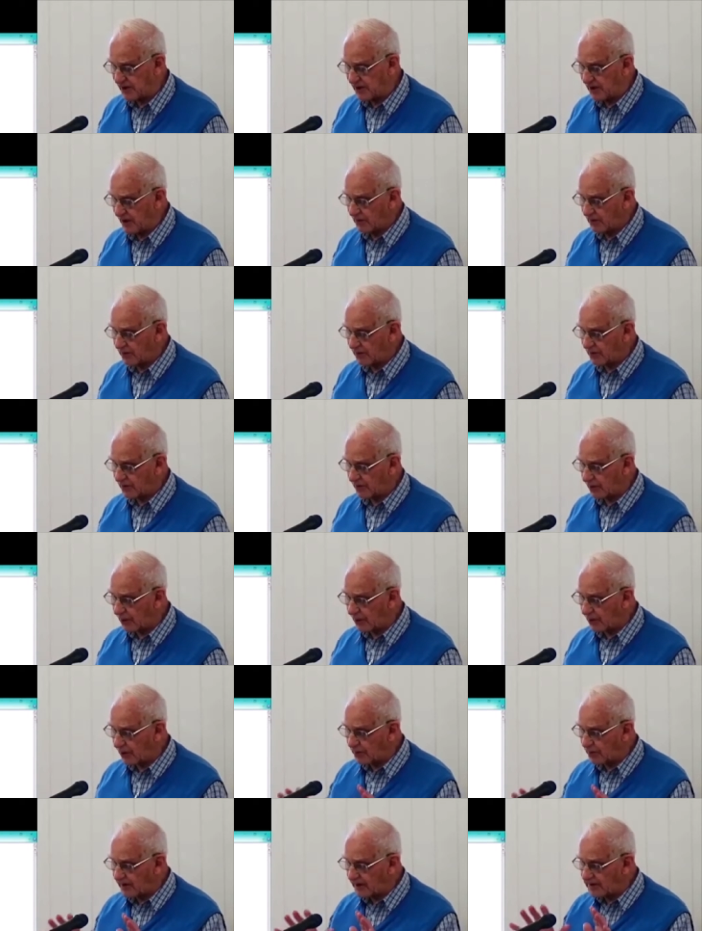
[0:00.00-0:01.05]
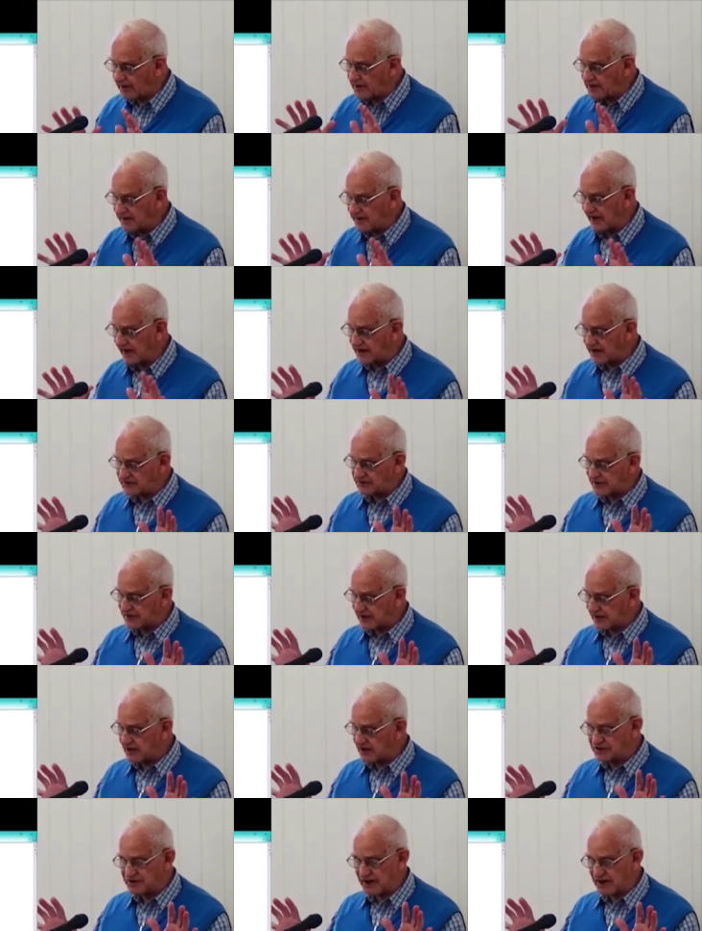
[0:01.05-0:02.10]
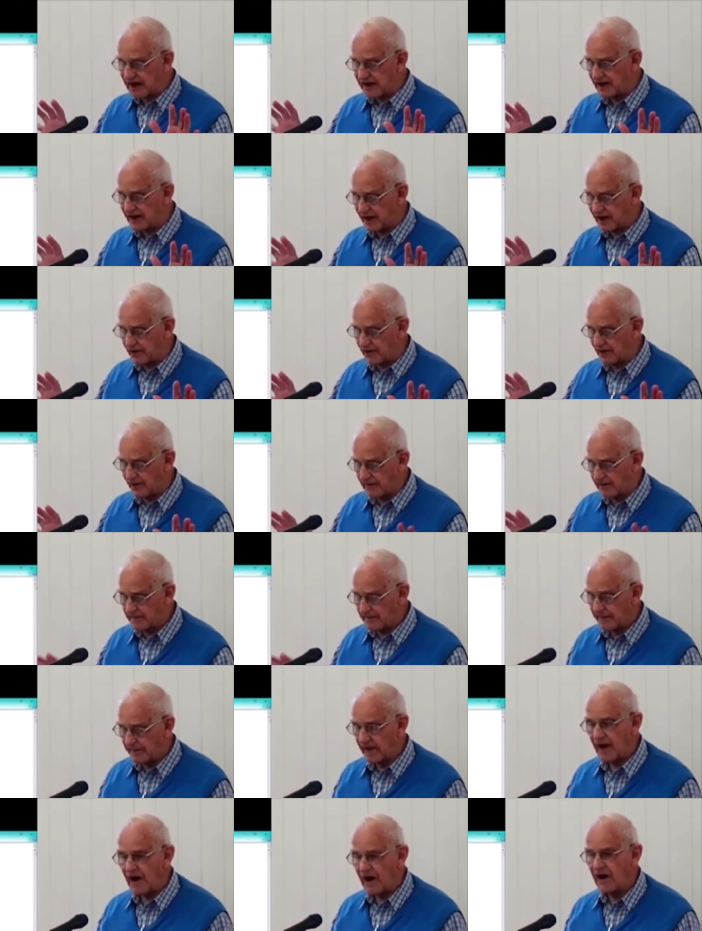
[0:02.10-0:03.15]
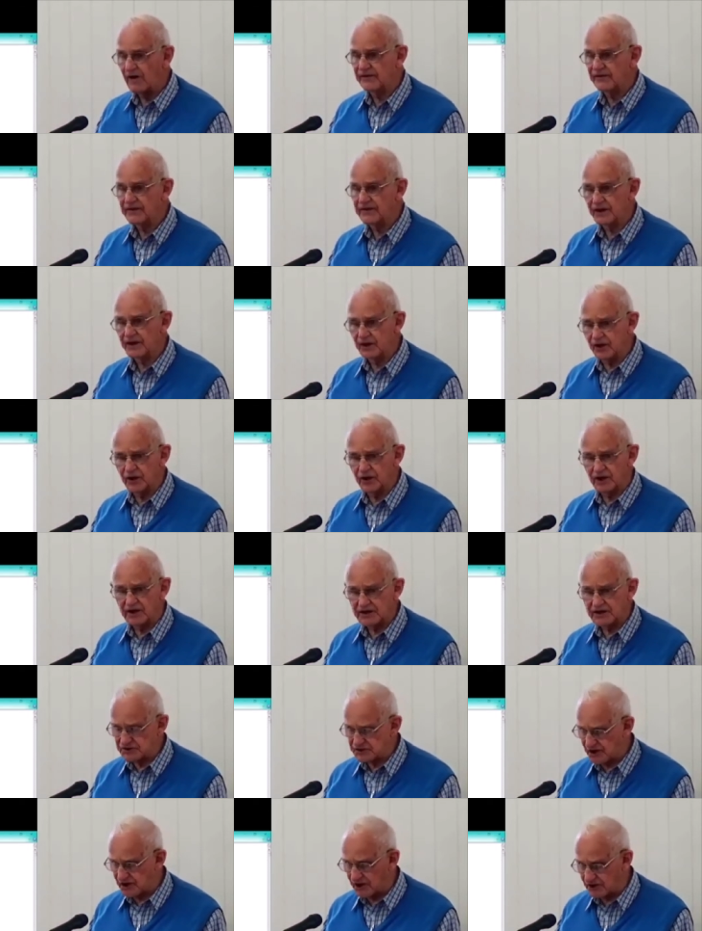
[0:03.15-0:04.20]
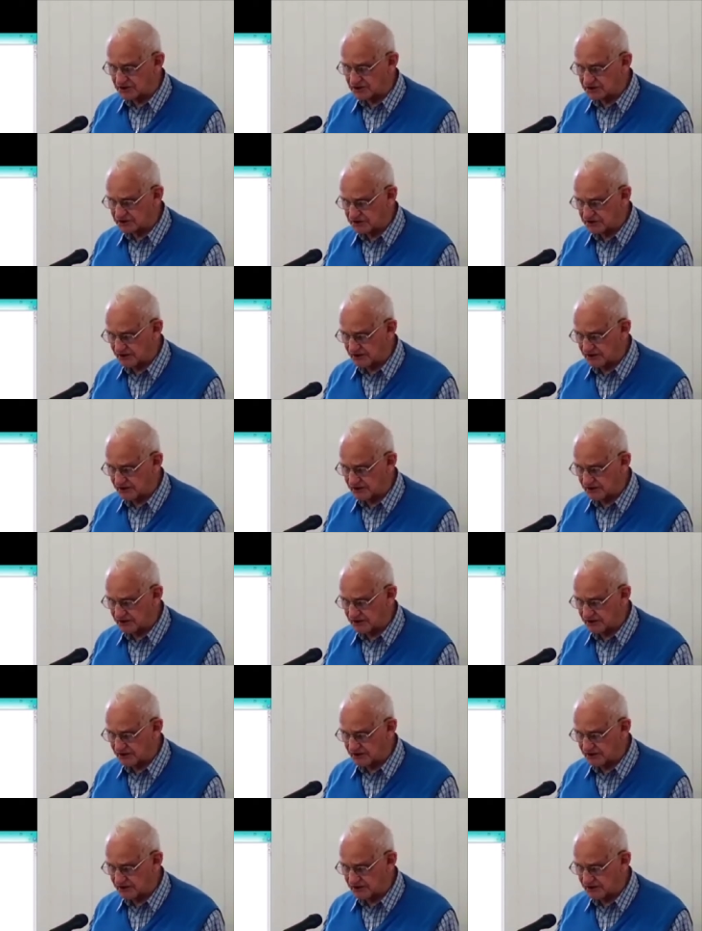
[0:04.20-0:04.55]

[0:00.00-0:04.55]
were already casting a shadow over the early church.